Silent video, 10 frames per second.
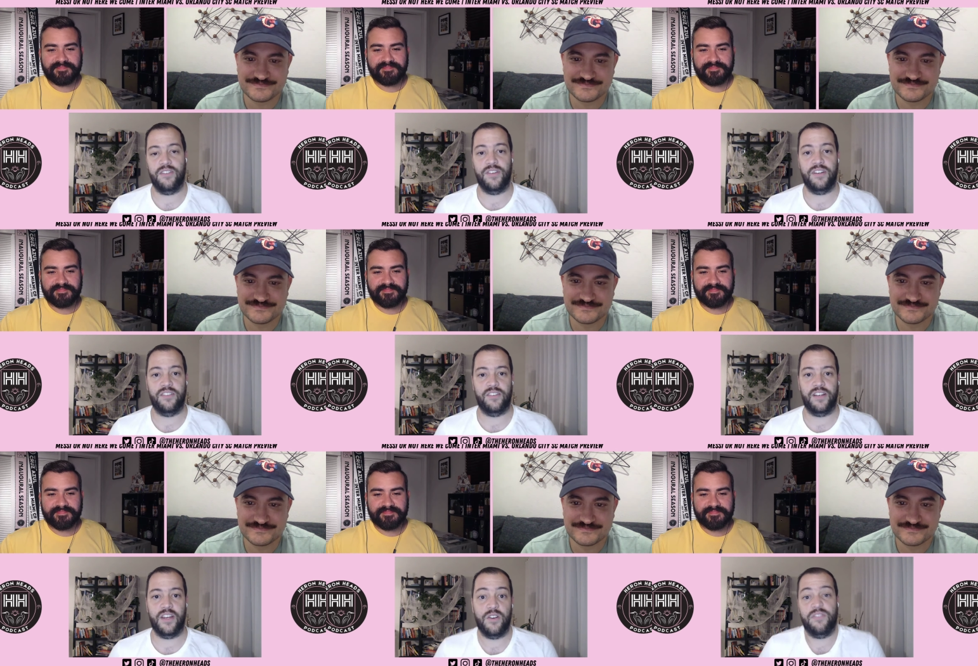Speaker 1: if he does it
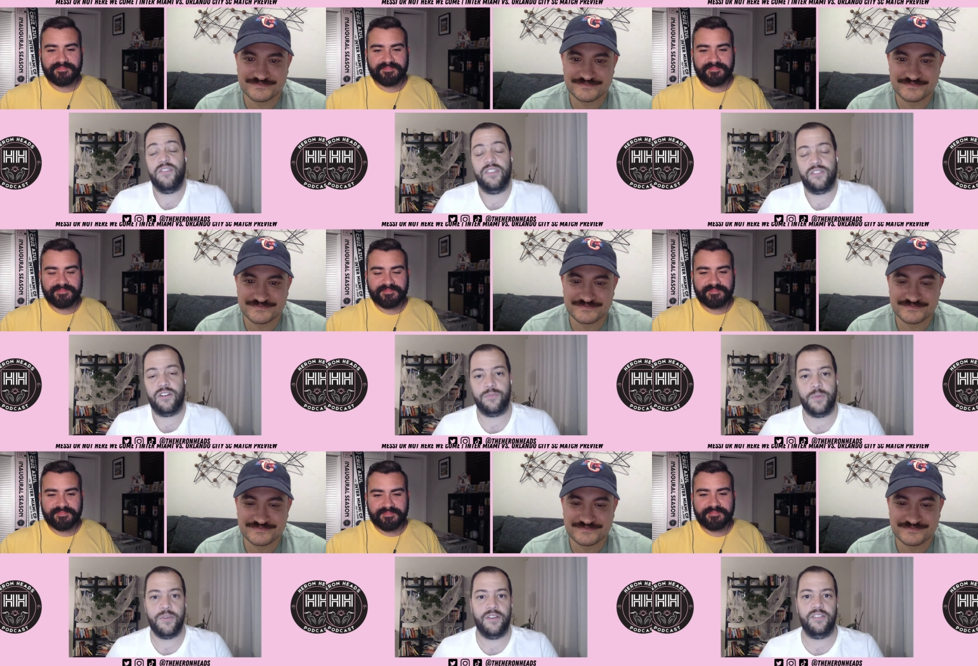again, or if he even starts.
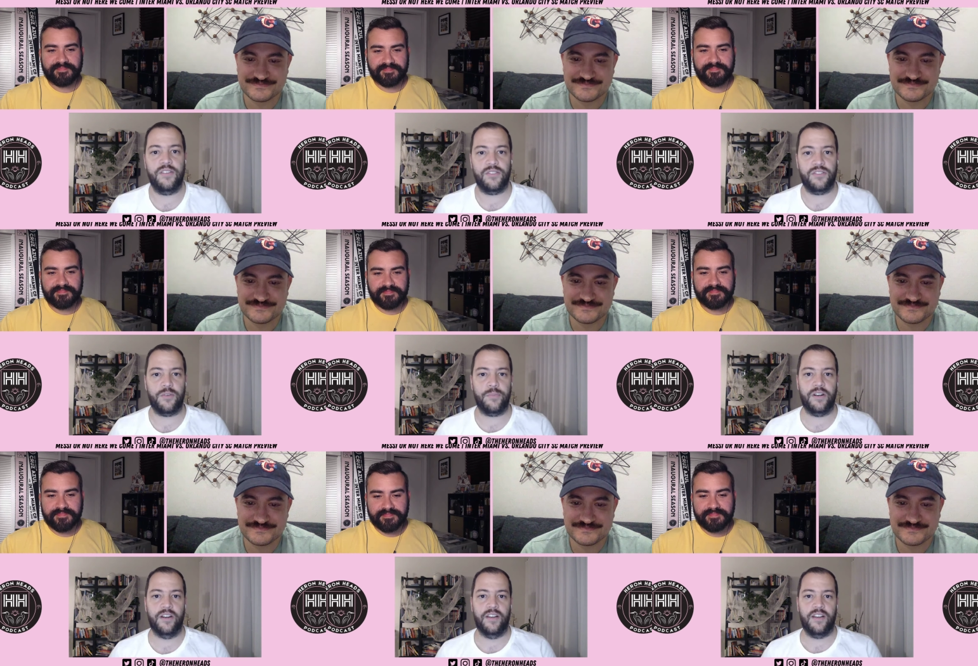Maybe he doesn't even start,
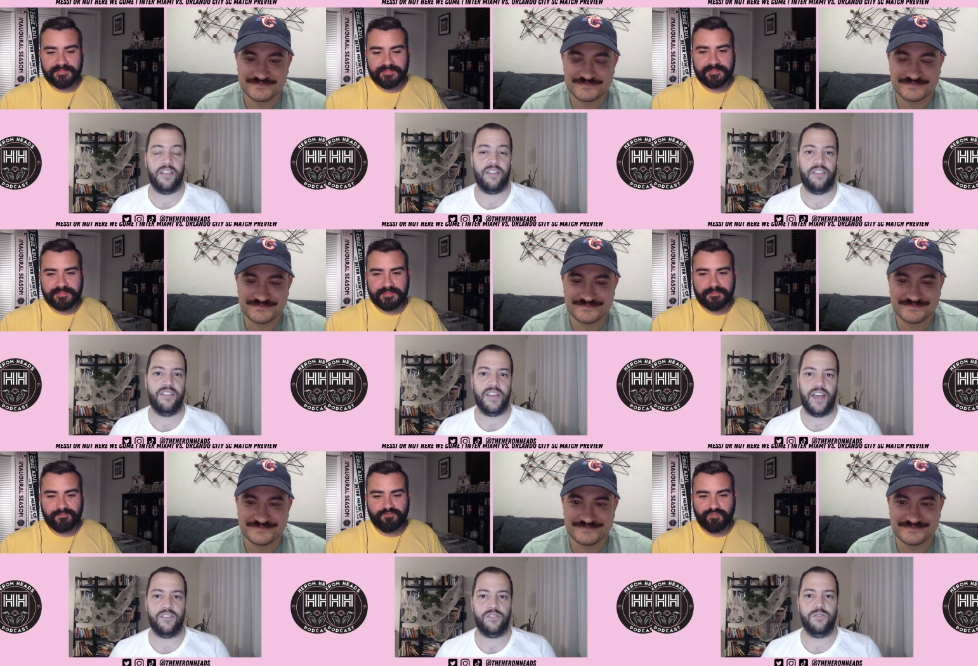but I, th I think
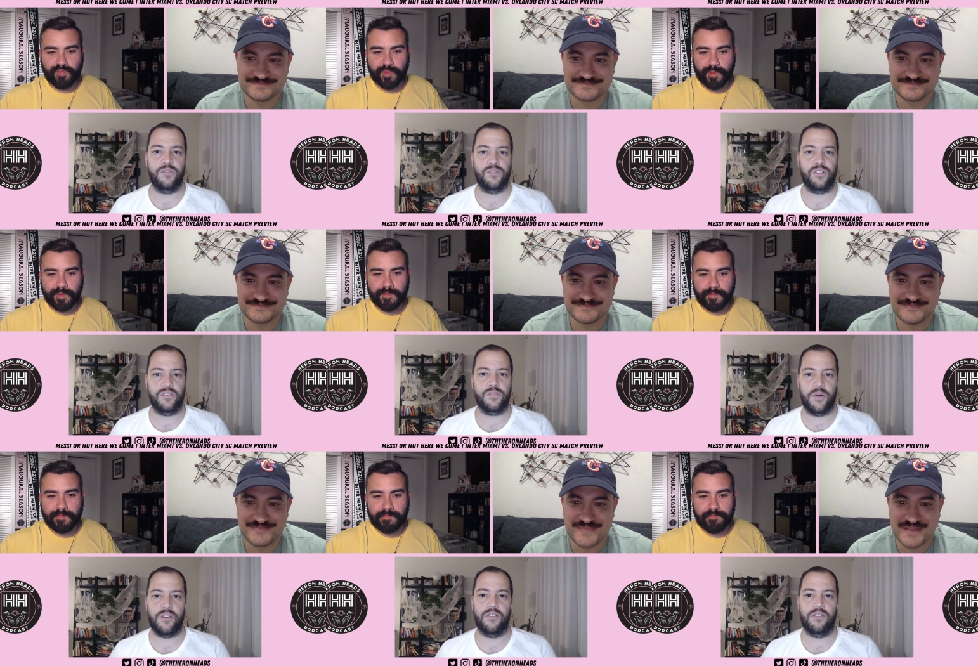he has to start
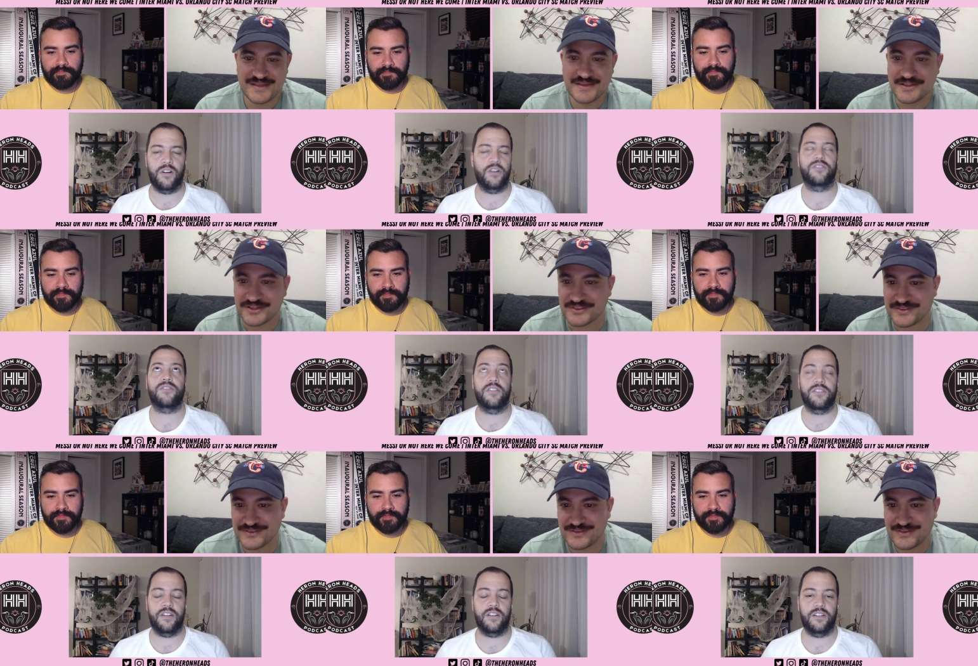tomorrow or
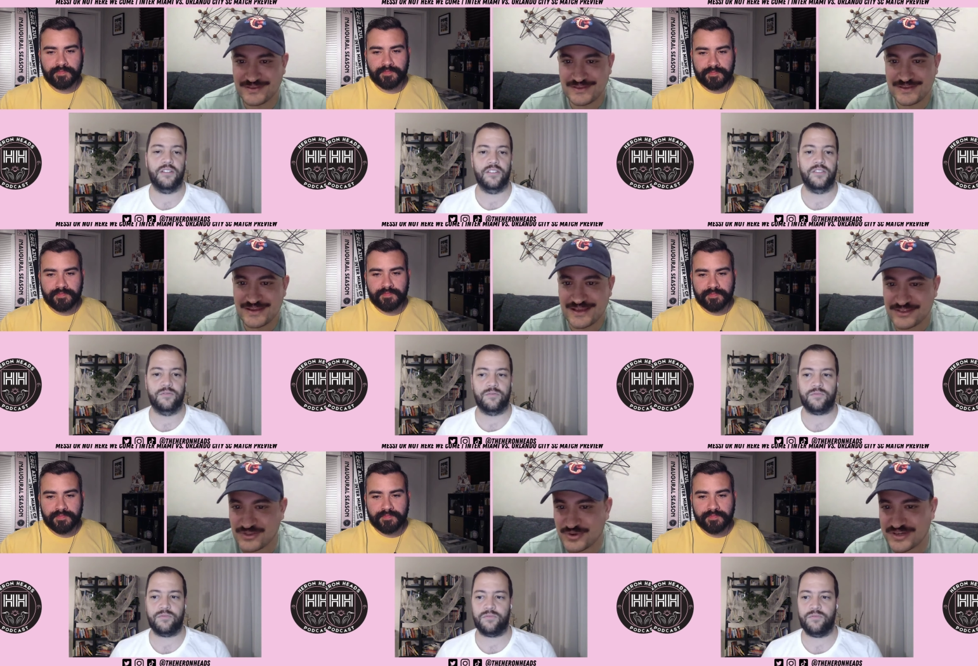sorry Sunday.
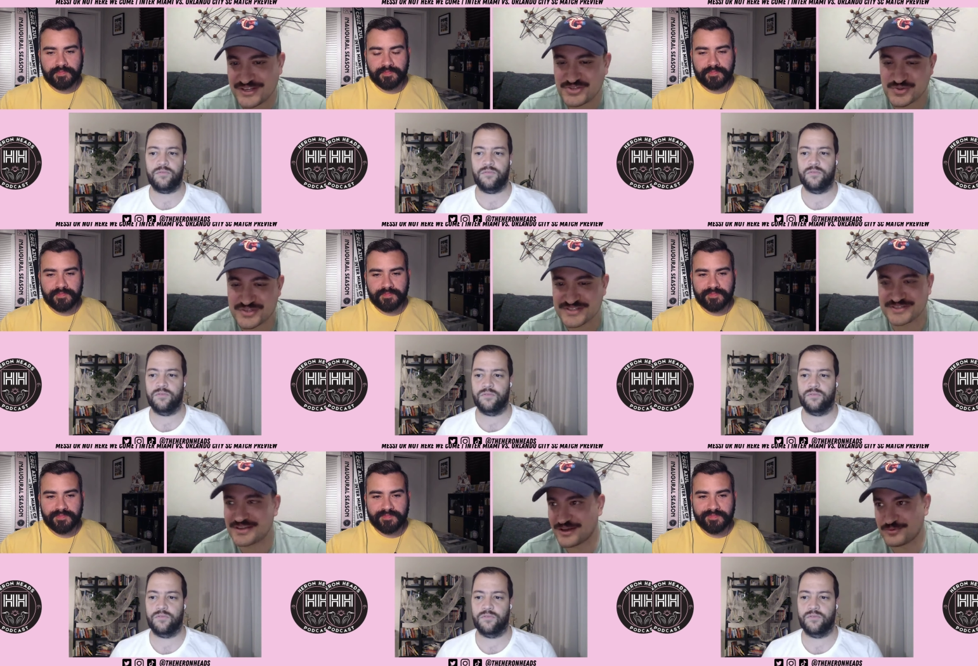
Speaker 2: And don't get it
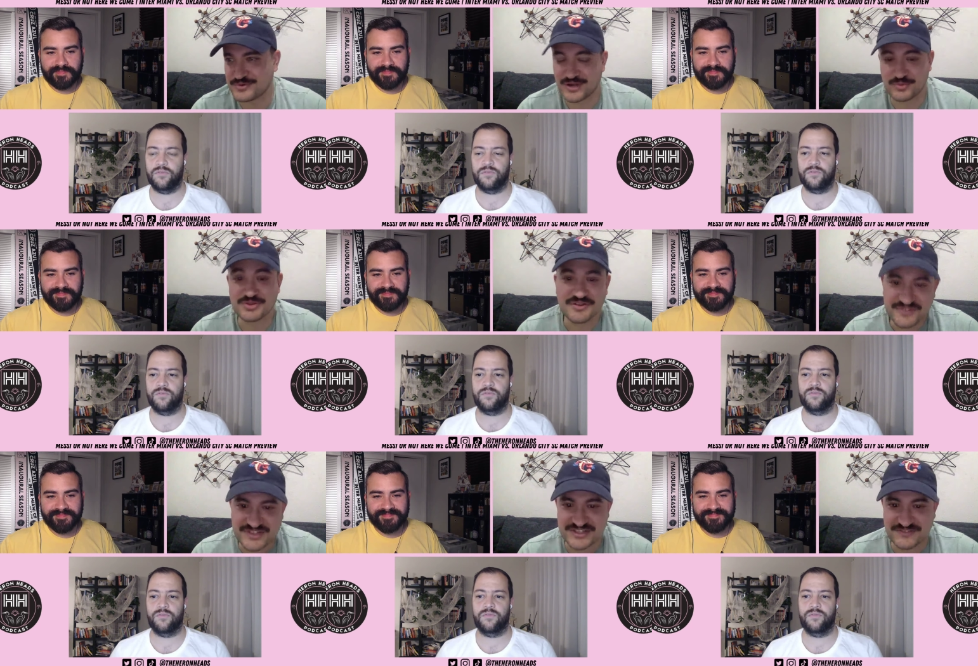twisted. I would I would love
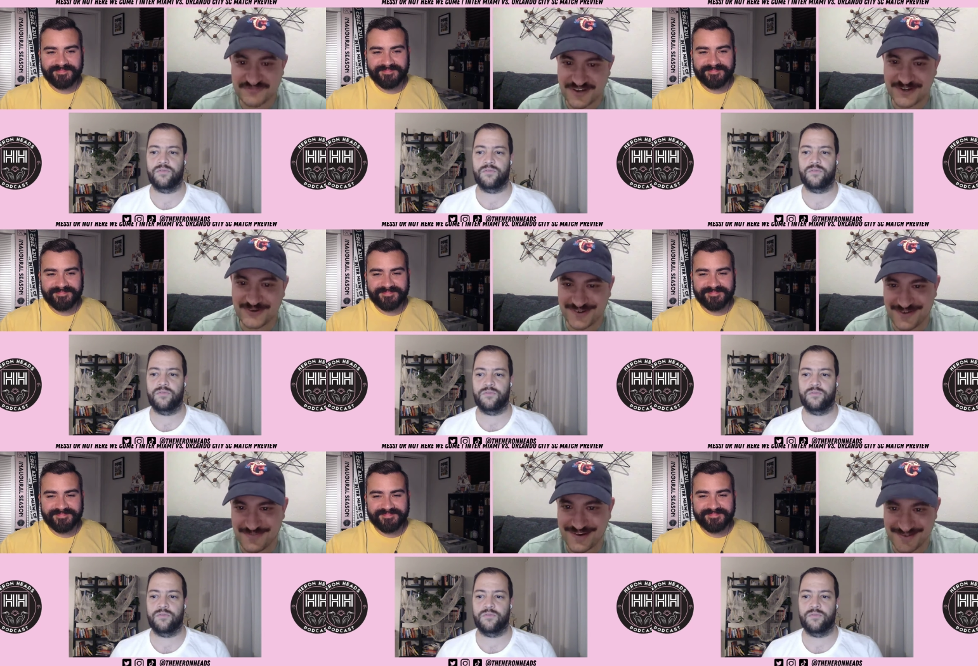to see Facu and
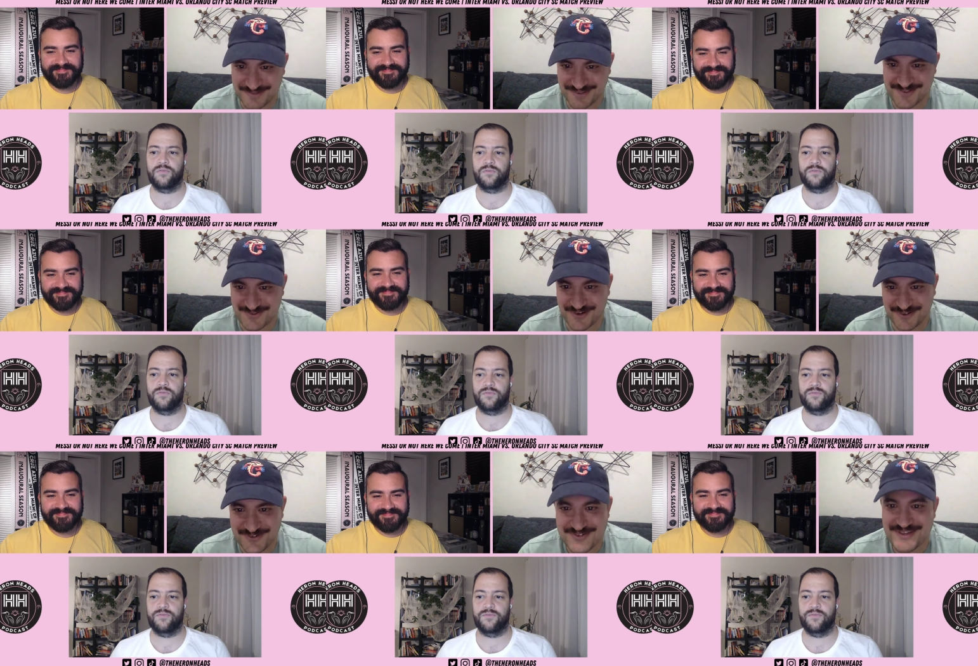Campana be the
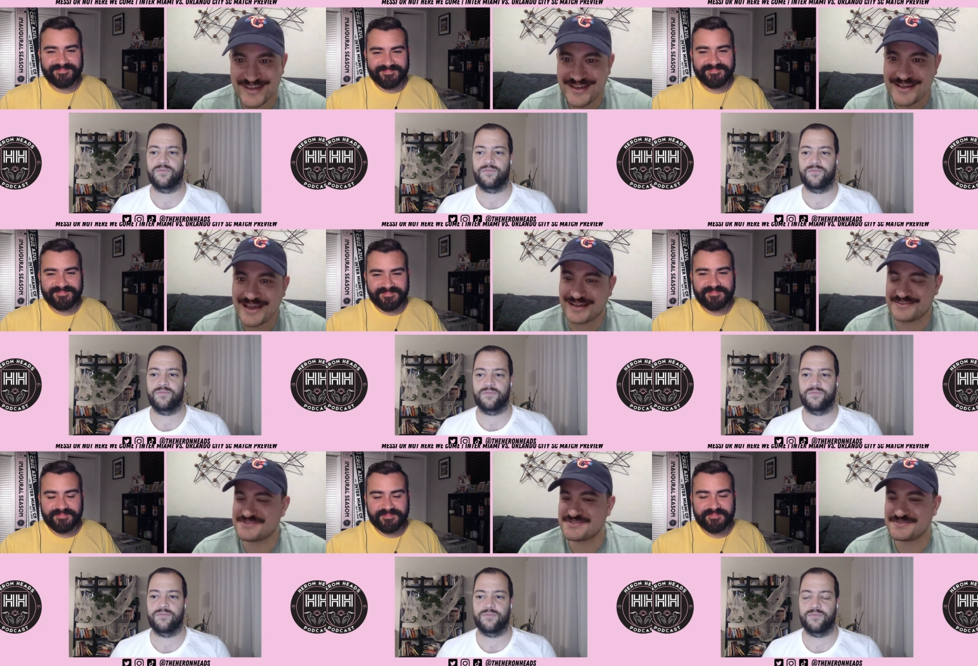strikers. I
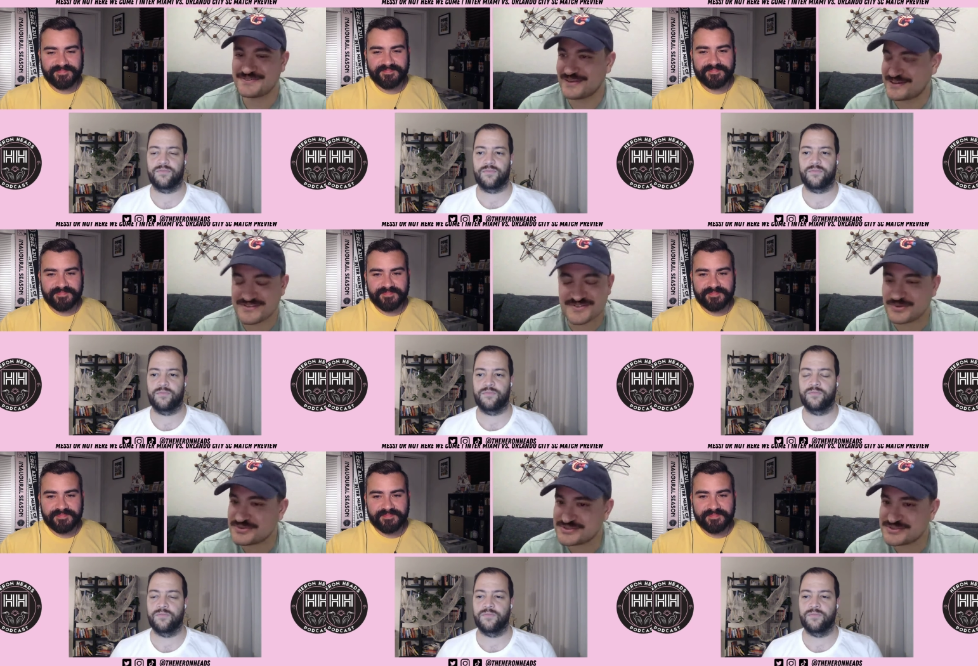just I just know